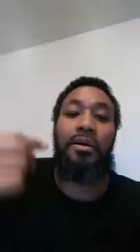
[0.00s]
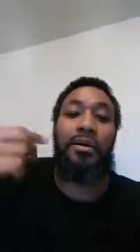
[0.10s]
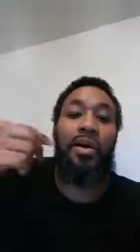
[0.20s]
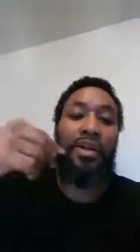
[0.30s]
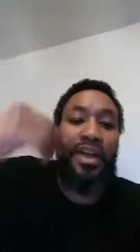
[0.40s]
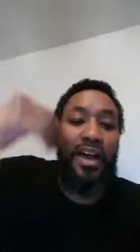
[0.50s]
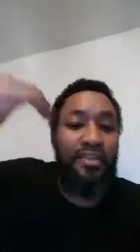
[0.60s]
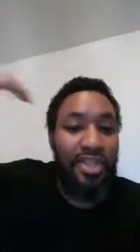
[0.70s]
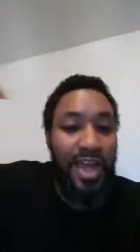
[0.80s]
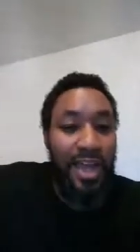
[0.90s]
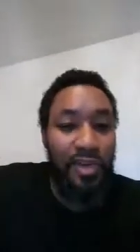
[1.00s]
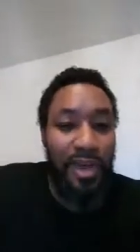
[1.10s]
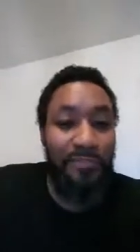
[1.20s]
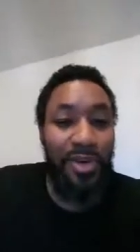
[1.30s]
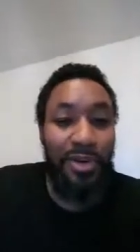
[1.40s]
On the other side, you
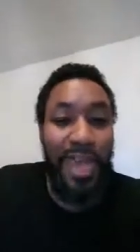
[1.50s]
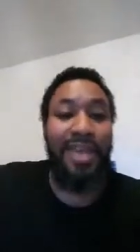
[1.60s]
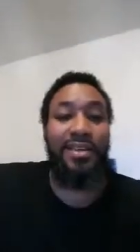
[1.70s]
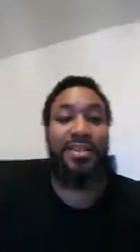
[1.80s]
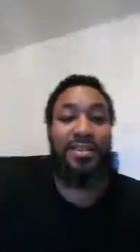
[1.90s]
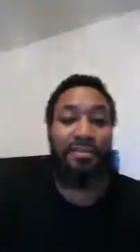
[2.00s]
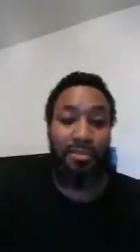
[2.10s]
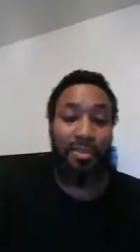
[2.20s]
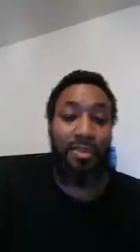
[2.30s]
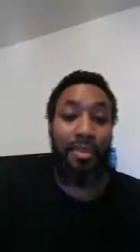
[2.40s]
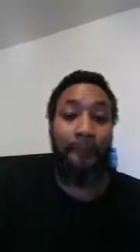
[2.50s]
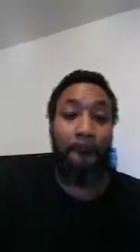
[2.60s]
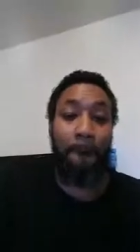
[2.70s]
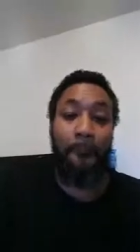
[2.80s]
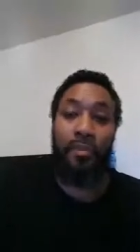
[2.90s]
have Bill Gates.
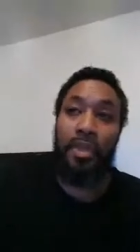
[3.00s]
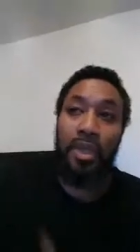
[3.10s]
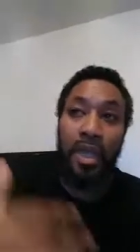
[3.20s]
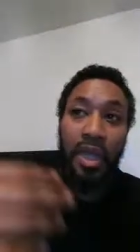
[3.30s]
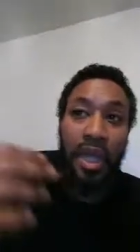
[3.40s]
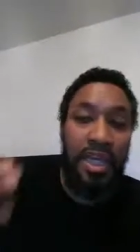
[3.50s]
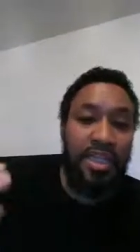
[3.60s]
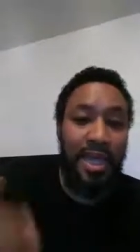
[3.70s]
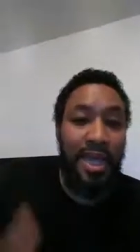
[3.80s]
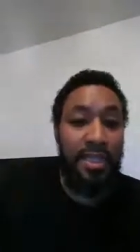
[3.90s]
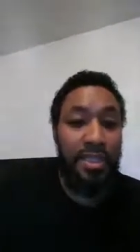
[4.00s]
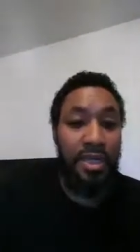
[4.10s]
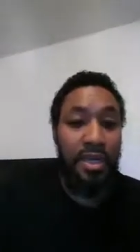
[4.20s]
He says